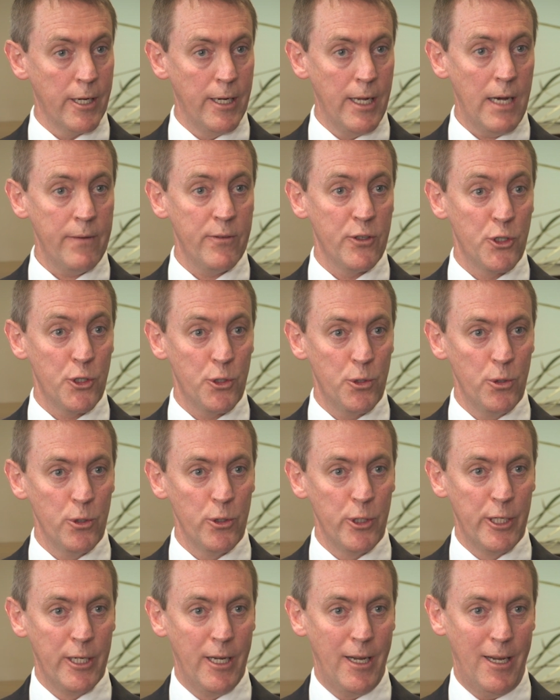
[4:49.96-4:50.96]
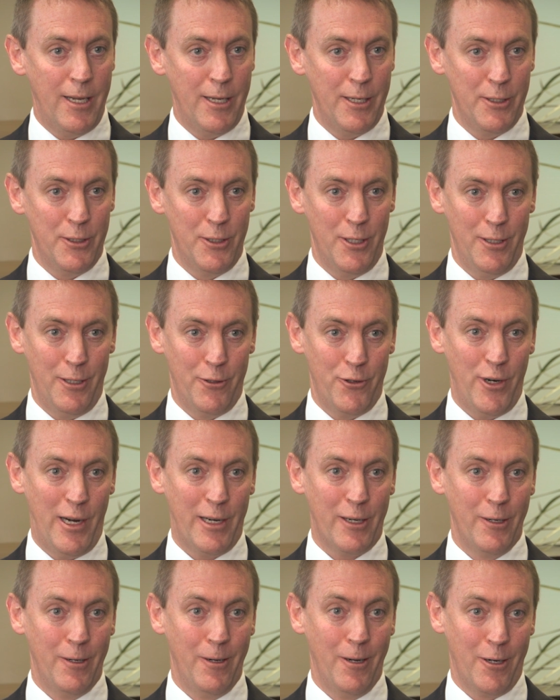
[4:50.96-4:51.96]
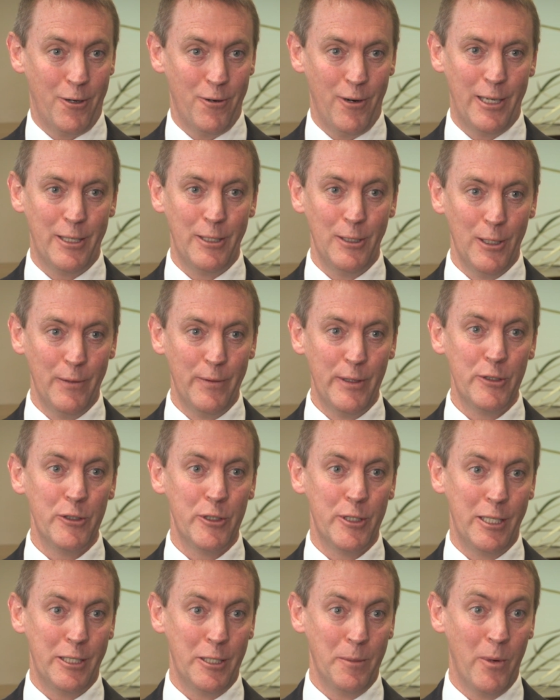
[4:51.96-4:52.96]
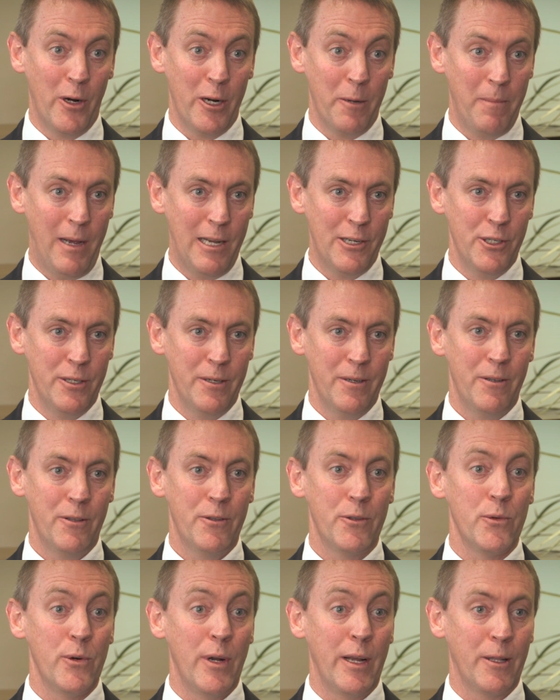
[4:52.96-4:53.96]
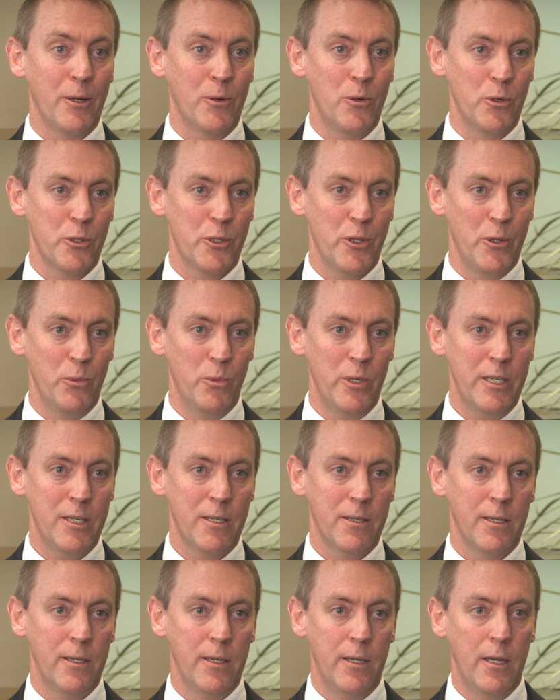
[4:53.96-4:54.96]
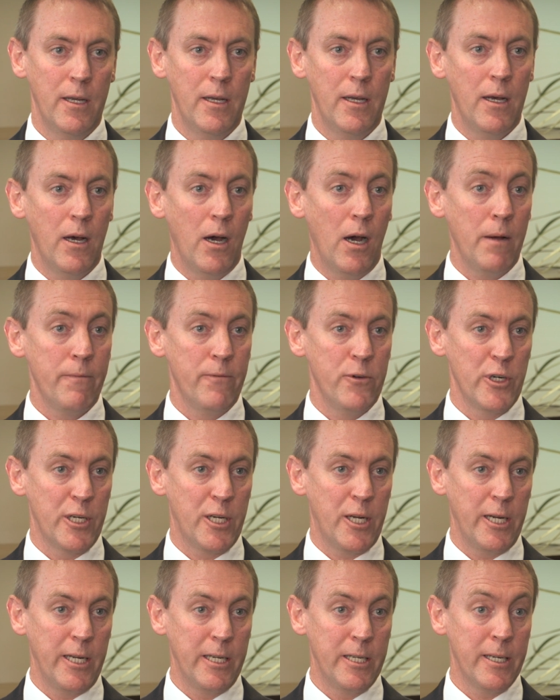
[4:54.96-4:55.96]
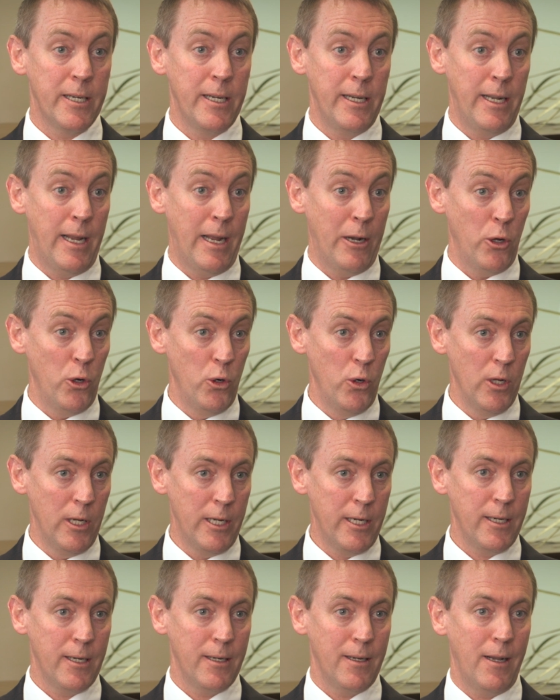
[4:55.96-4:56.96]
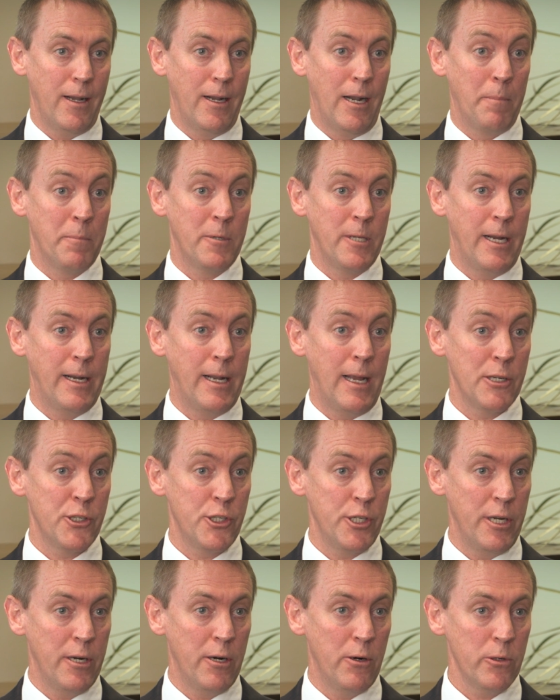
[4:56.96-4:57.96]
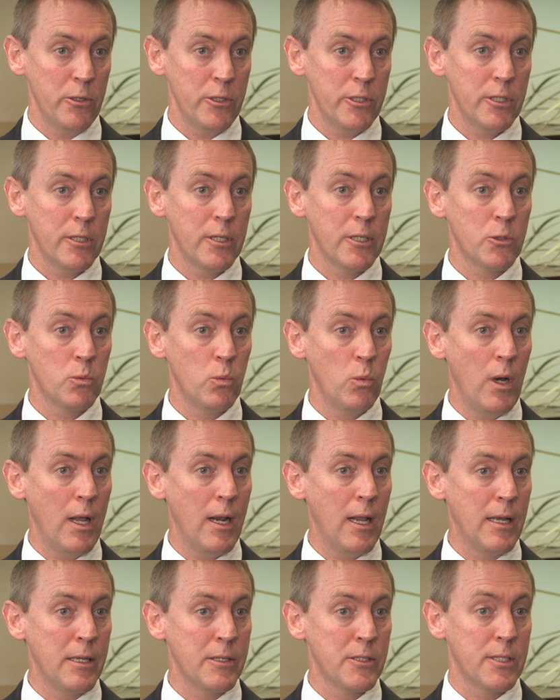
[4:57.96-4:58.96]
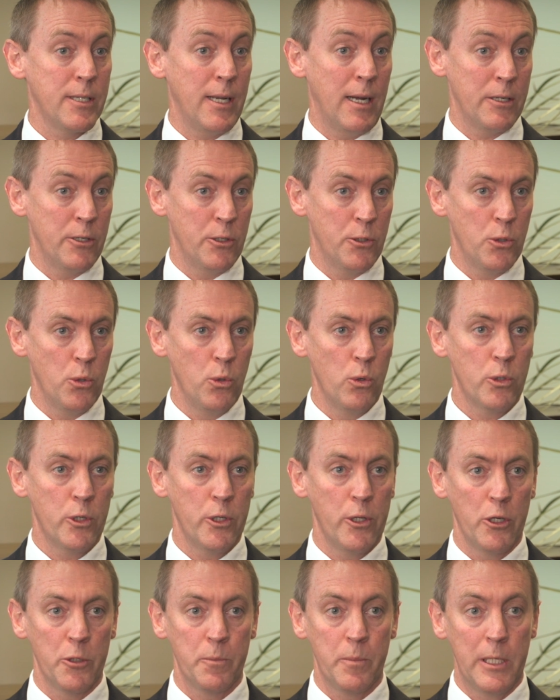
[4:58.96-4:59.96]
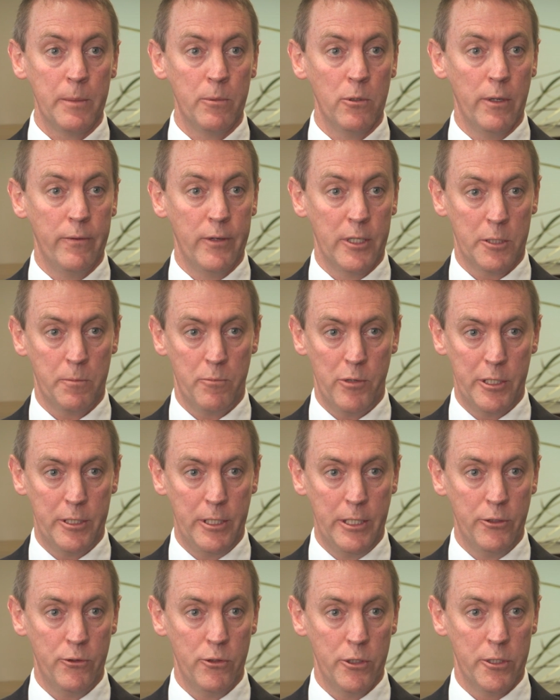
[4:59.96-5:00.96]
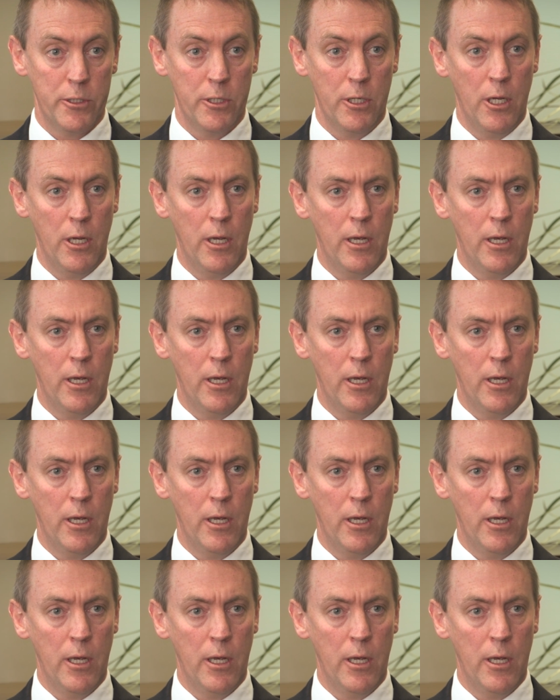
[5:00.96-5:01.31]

the Carnarvon story has attracted a great deal of interest, as you might imagine, throughout the course of the week. I'm very keen to get out early and update our shareholders, as well as start to talk to those people who've expressed interest.